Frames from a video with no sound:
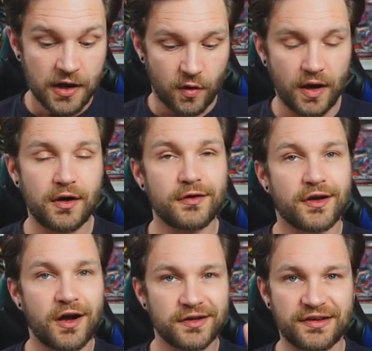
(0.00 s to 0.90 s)
quite a lot of the
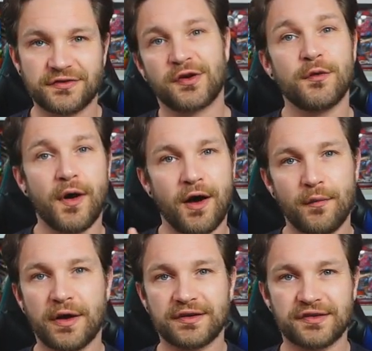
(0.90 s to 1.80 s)
cards have 2
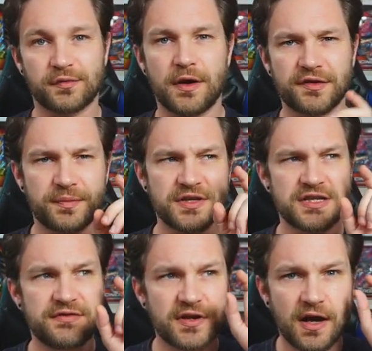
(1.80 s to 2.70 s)
artworks as well,
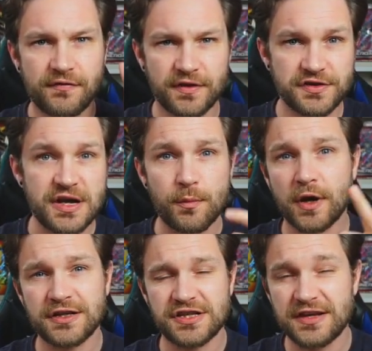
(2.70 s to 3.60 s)
especially if you go for the Gen 1
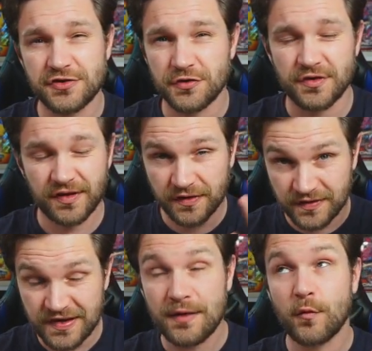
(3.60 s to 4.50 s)
and
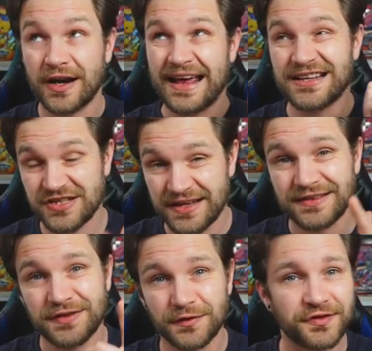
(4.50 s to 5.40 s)
Gen 1 and Gen
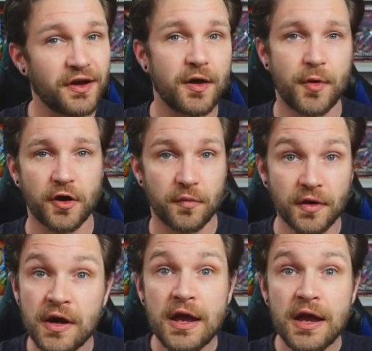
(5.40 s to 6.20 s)
2 starter Pokemon,